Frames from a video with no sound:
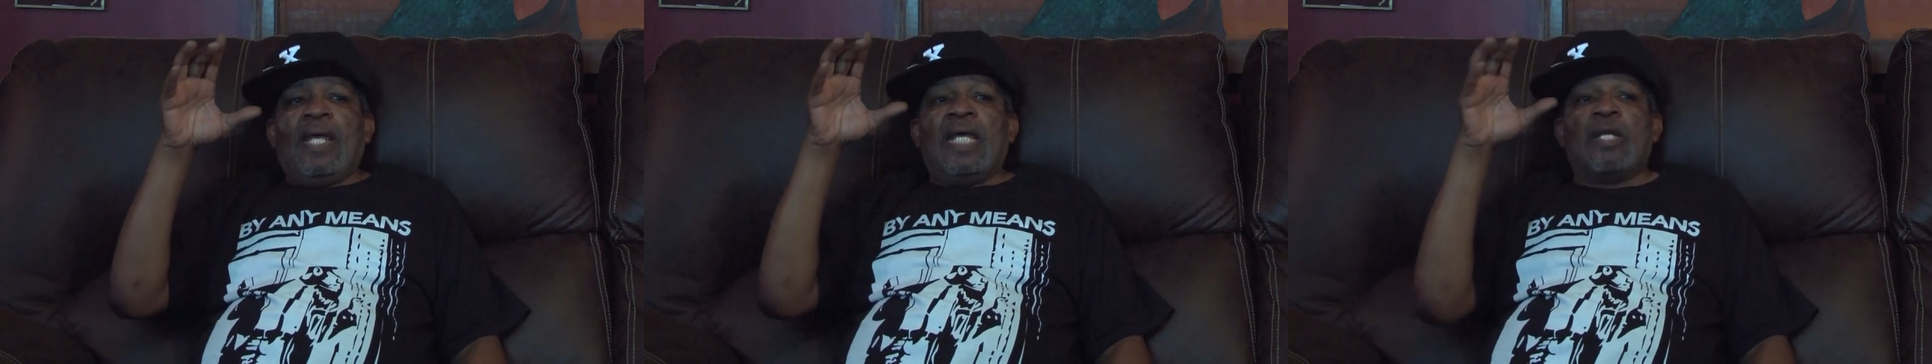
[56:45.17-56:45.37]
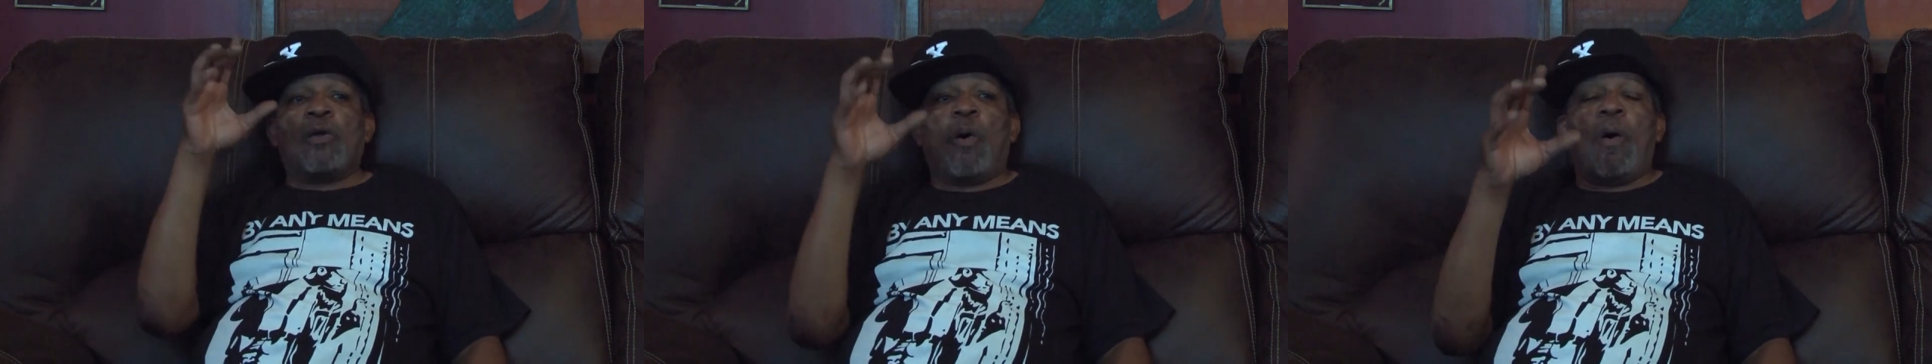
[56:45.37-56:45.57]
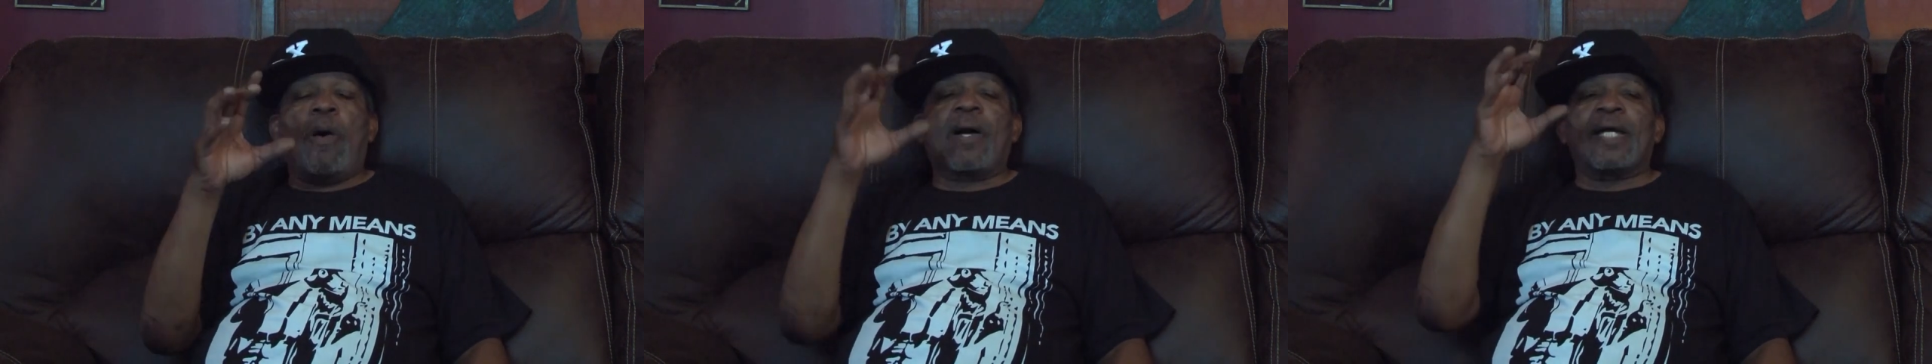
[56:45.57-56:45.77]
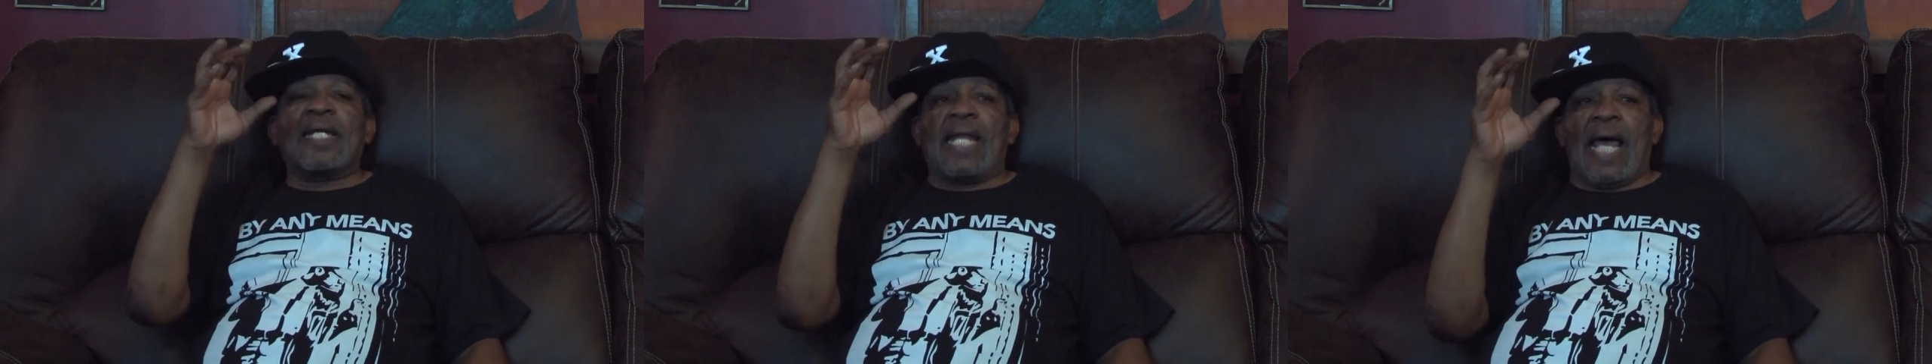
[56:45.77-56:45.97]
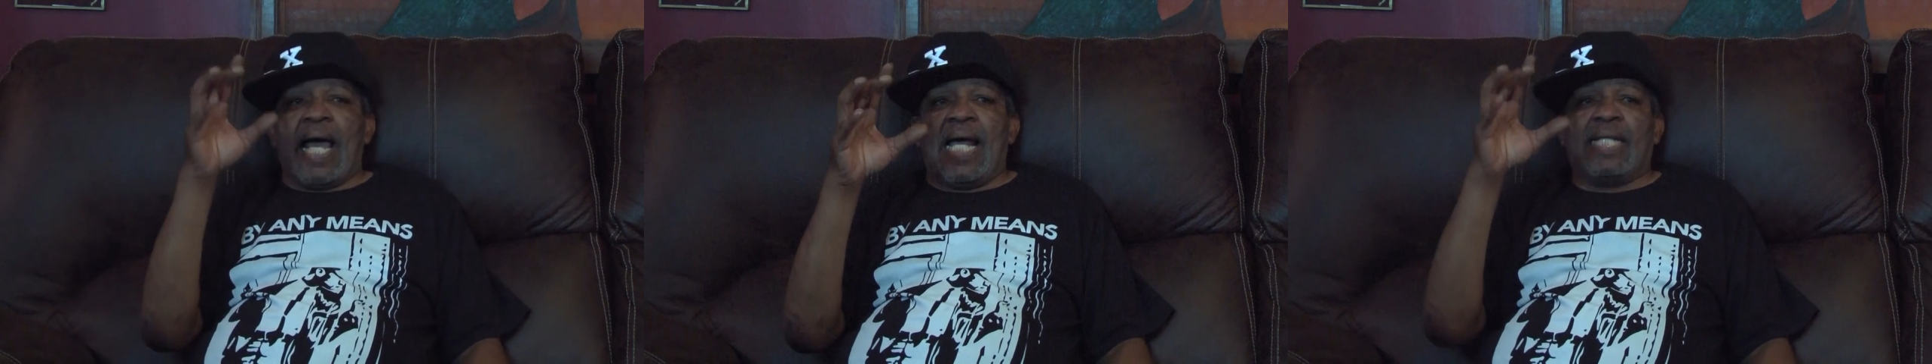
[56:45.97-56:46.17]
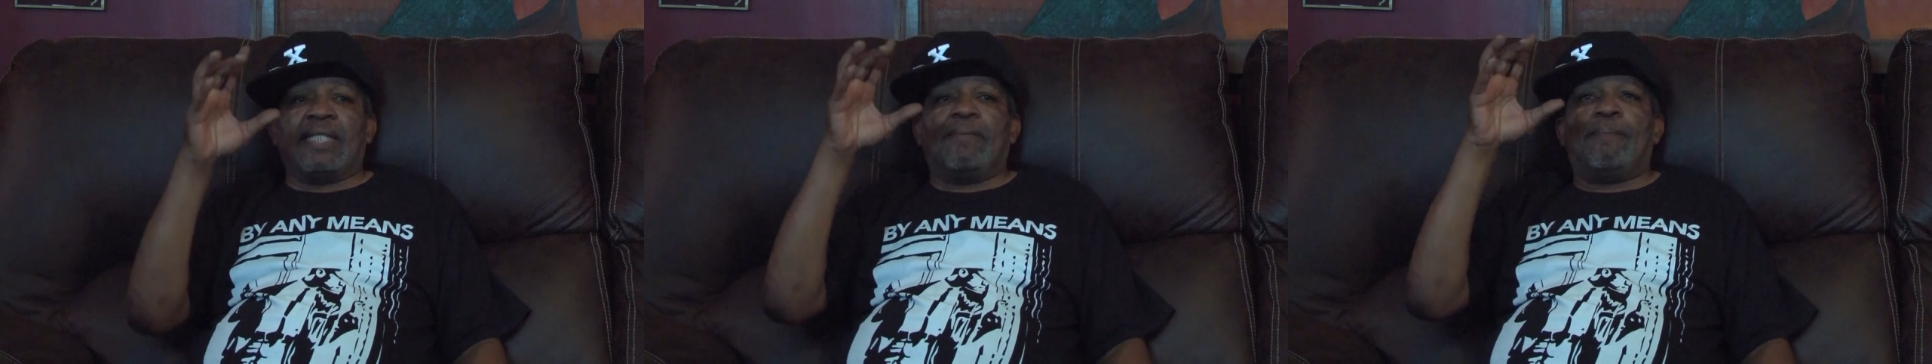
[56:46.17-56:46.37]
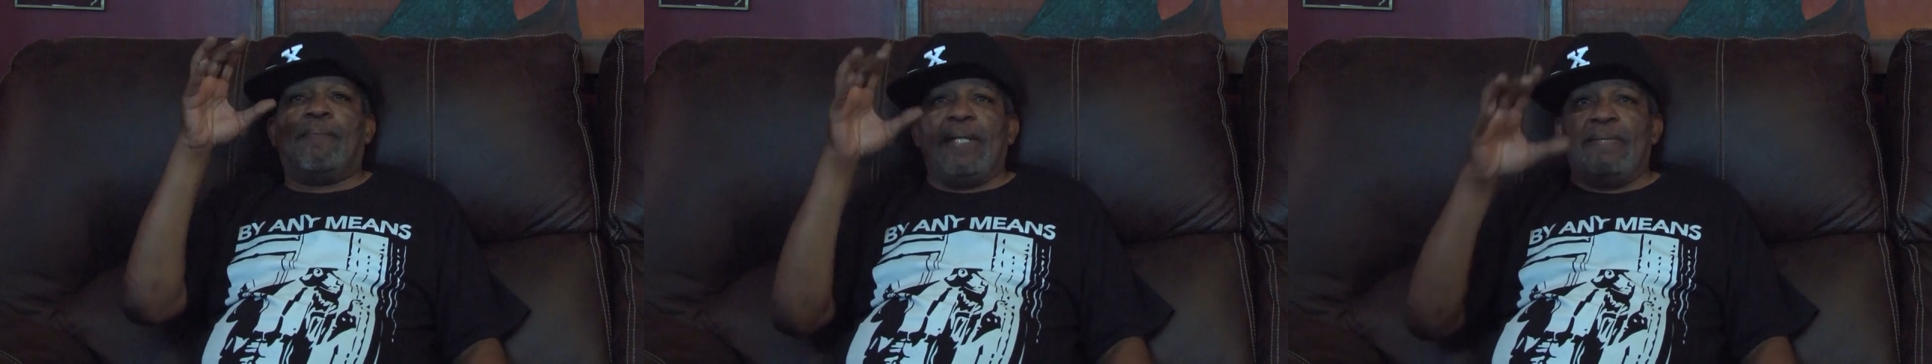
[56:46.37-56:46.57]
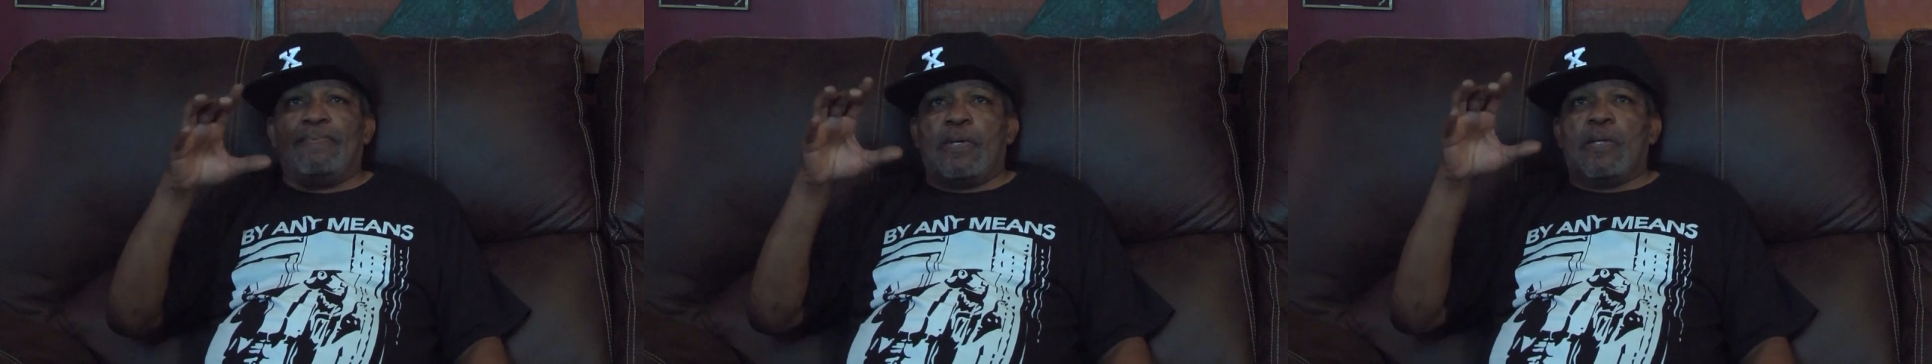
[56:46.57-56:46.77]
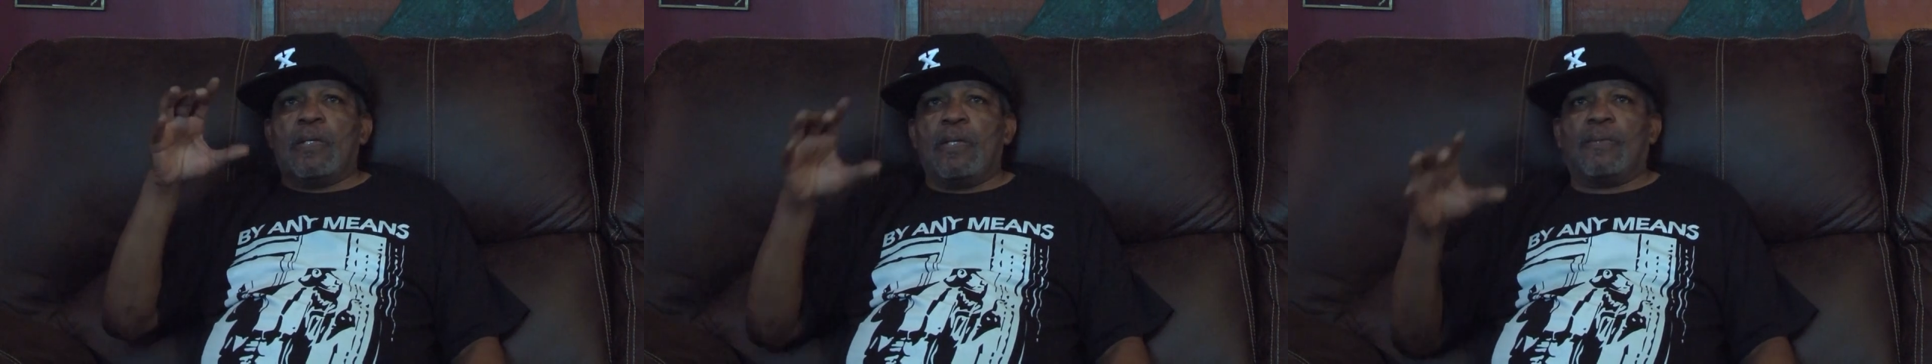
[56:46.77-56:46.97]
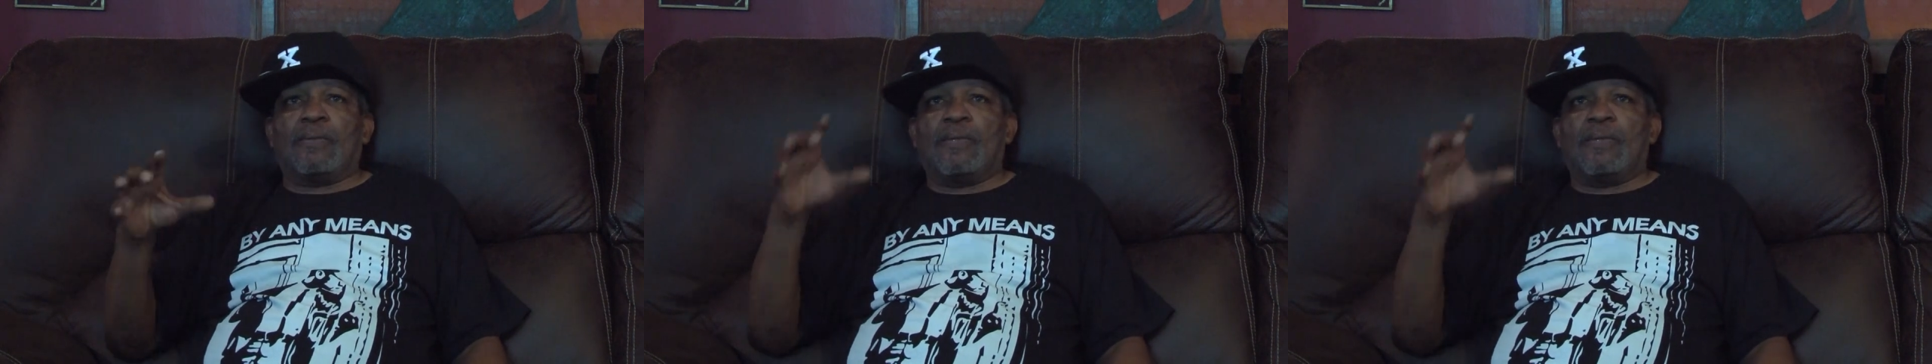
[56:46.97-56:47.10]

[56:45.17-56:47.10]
in organizing people.